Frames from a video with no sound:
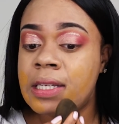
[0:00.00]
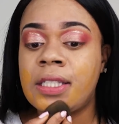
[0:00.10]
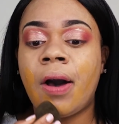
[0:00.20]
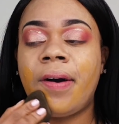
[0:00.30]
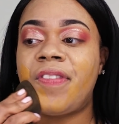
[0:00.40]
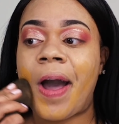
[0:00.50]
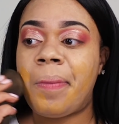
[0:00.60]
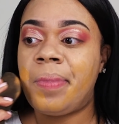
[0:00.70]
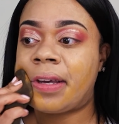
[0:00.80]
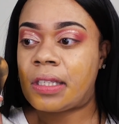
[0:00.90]
So if I
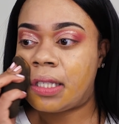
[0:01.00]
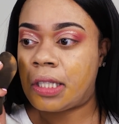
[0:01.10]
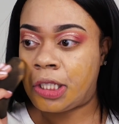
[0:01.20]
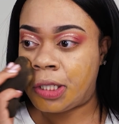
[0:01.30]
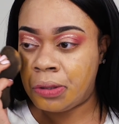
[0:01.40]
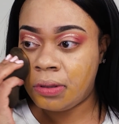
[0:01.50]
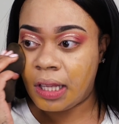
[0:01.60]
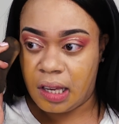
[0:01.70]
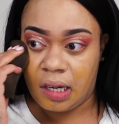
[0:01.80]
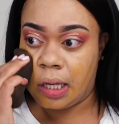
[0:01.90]
mix the two,
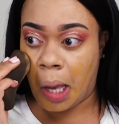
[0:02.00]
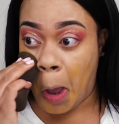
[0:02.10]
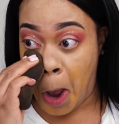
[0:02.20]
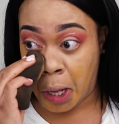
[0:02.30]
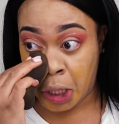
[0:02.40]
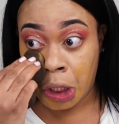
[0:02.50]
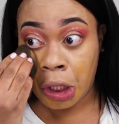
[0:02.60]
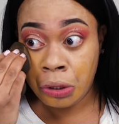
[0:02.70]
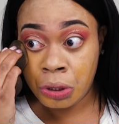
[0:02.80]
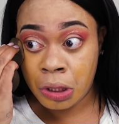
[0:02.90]
then it
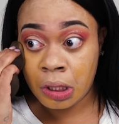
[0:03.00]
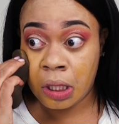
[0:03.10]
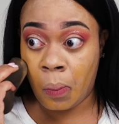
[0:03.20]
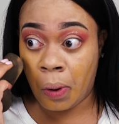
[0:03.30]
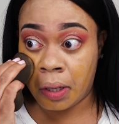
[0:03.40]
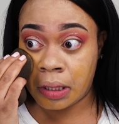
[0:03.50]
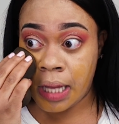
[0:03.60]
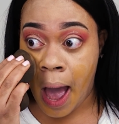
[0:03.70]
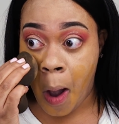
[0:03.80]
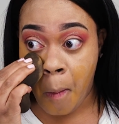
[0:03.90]
usually works
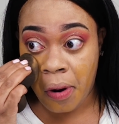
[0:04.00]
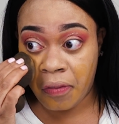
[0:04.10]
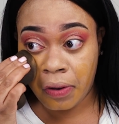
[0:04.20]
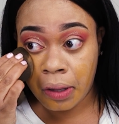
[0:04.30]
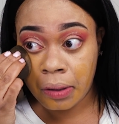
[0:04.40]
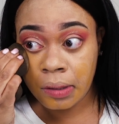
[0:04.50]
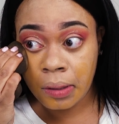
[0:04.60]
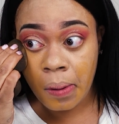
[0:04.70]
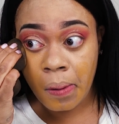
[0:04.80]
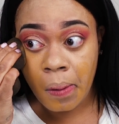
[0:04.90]
out perfectly.